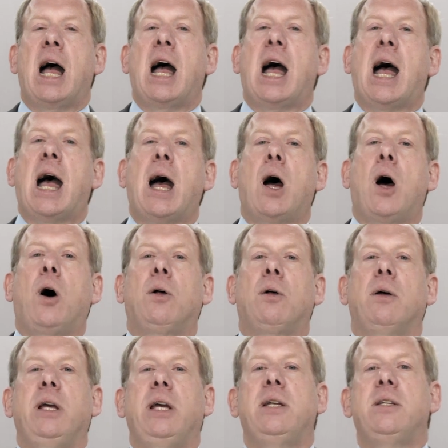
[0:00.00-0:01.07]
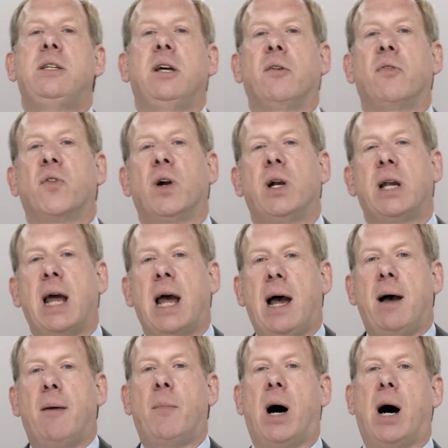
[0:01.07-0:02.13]
how indifferent
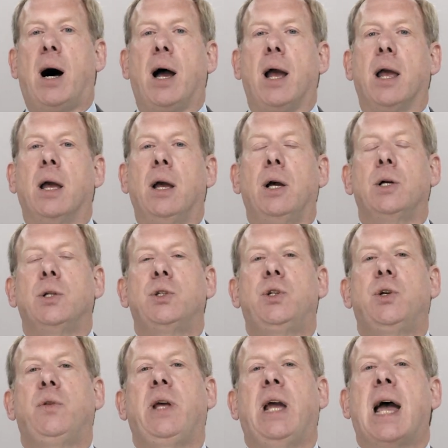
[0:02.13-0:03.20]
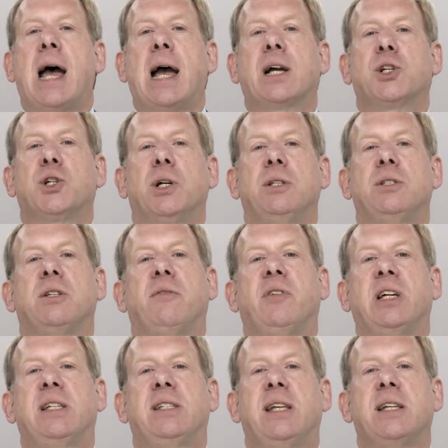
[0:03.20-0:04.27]
am I to the actions of
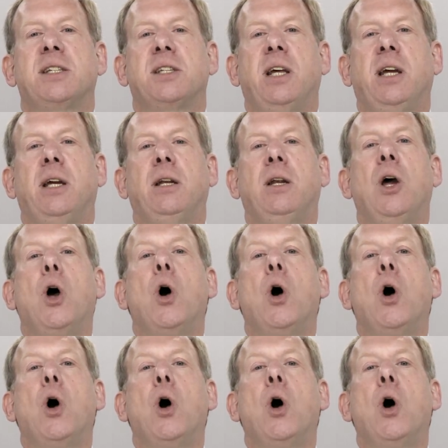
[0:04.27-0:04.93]
existing